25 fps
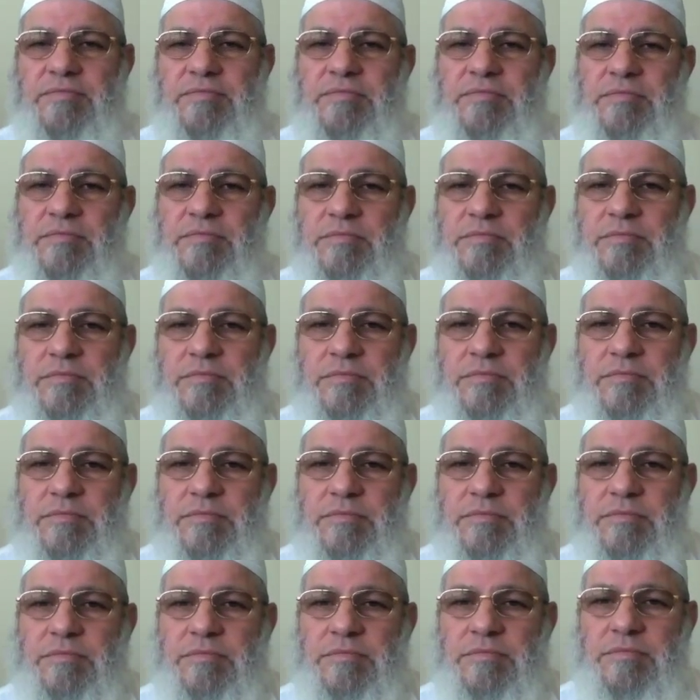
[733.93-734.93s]

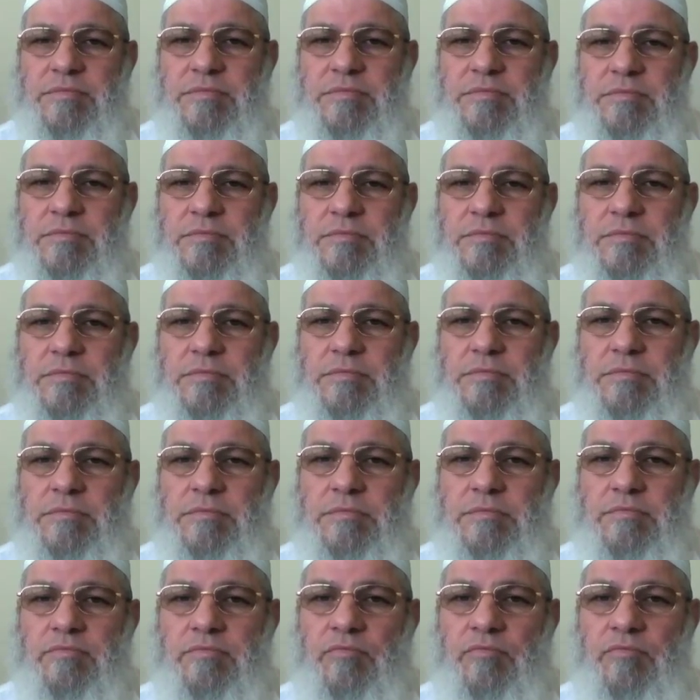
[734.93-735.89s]
Nothing is said.